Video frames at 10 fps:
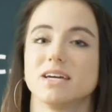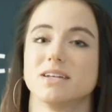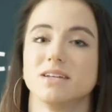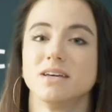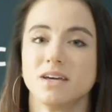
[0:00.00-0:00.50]

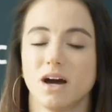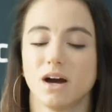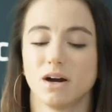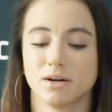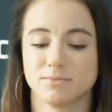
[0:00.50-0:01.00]

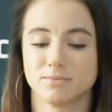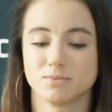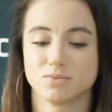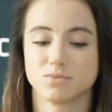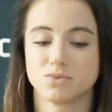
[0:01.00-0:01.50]

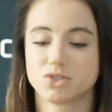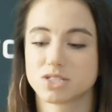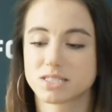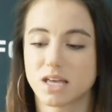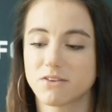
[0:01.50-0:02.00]
and
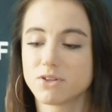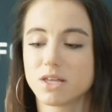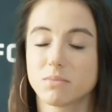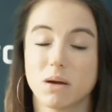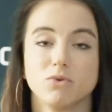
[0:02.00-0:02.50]
just I feel
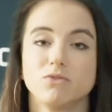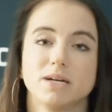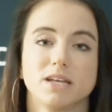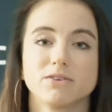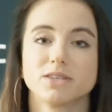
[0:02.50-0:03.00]
like my
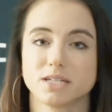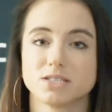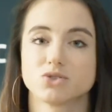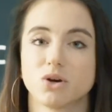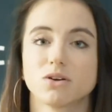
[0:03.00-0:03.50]
movement and everything
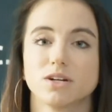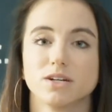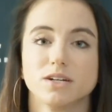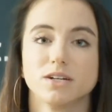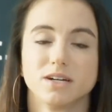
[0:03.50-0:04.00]
is stronger